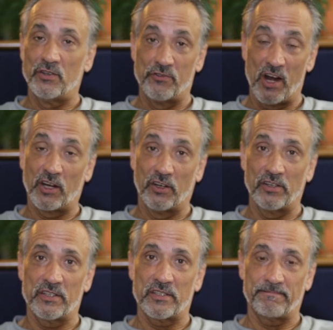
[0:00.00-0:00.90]

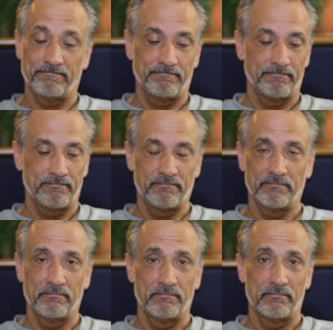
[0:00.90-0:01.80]
drunkards
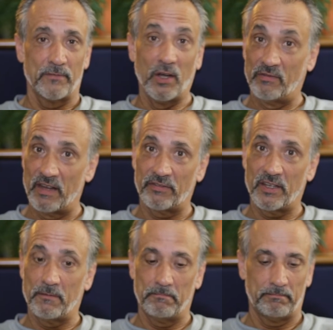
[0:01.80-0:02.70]
of
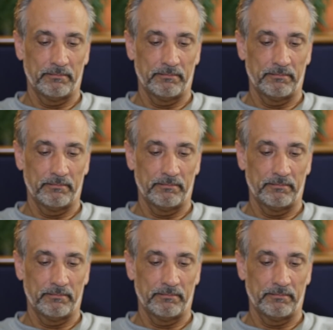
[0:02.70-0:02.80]
Ephraim,